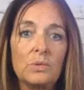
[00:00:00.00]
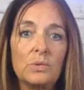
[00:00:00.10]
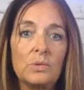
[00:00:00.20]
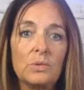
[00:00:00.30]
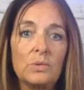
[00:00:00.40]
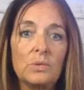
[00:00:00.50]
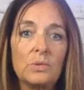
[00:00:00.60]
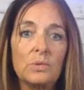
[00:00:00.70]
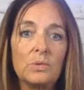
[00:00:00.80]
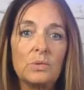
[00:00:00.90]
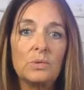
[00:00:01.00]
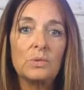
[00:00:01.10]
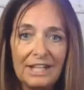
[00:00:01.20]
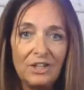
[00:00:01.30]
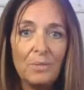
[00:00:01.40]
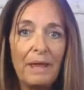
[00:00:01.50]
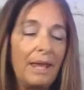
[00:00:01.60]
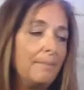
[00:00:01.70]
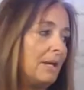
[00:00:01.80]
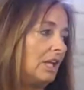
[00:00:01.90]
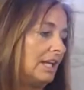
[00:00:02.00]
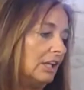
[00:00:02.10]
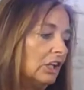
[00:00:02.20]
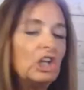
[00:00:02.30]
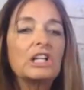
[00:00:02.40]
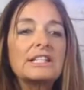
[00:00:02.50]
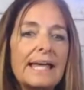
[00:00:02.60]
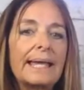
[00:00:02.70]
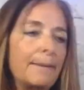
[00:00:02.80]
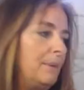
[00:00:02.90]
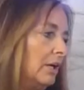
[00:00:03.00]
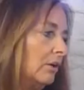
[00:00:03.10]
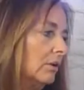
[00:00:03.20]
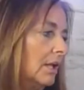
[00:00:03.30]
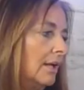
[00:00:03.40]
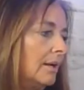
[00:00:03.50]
Well, if it's in your payment, it looks like a bill,